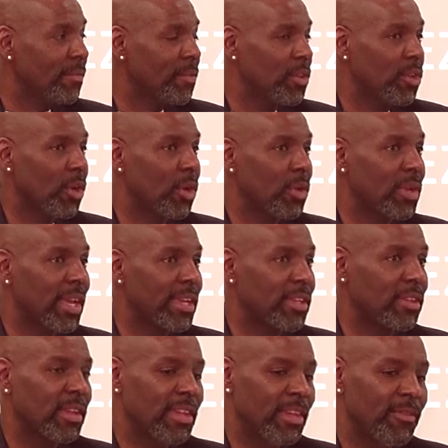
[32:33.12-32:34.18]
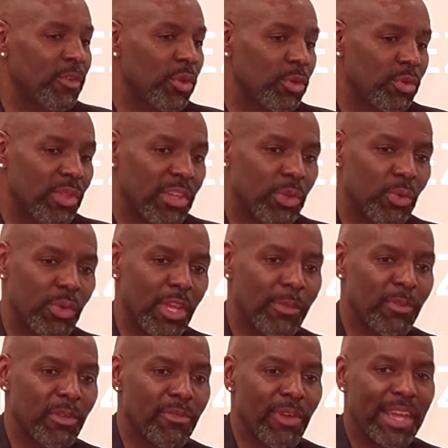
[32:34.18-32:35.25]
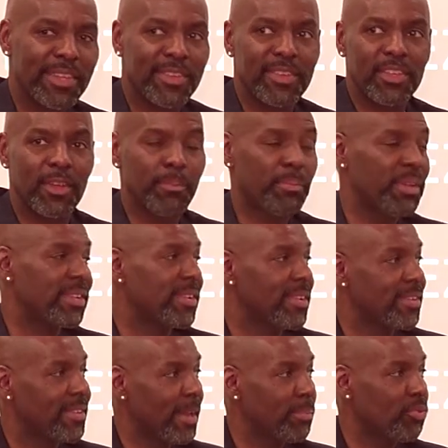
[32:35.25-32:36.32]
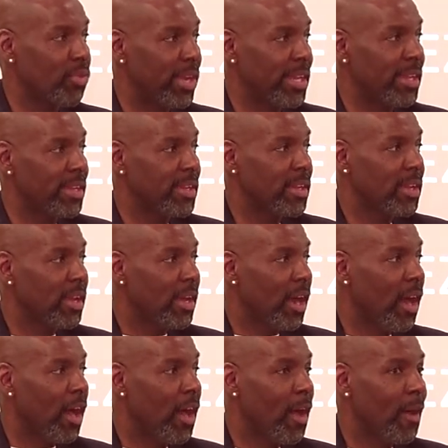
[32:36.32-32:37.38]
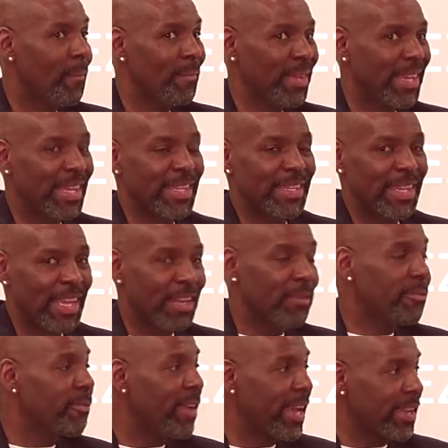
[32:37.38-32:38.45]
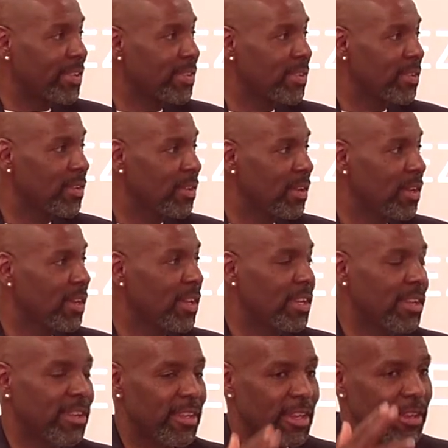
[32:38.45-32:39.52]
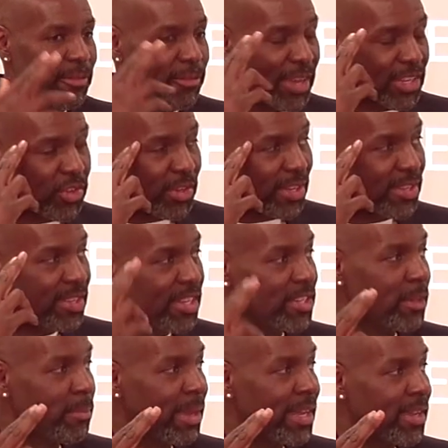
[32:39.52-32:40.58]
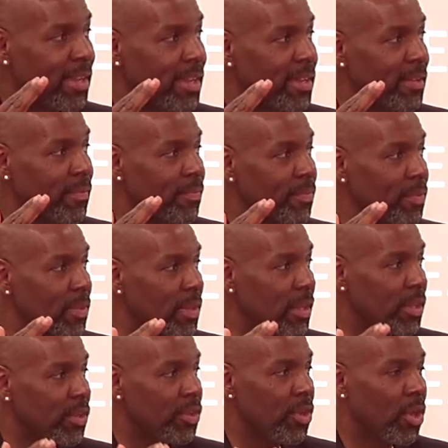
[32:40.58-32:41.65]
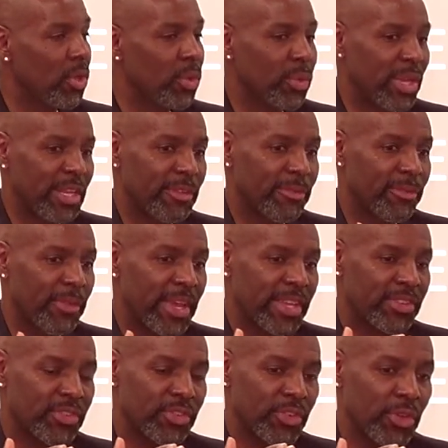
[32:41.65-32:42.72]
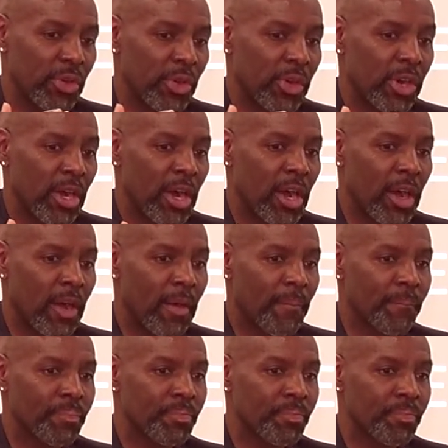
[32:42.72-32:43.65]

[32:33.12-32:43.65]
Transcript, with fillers: you know, like, even though you think you keep your vices and your business separated, it affects, because it affects your decision making, you know, it affects your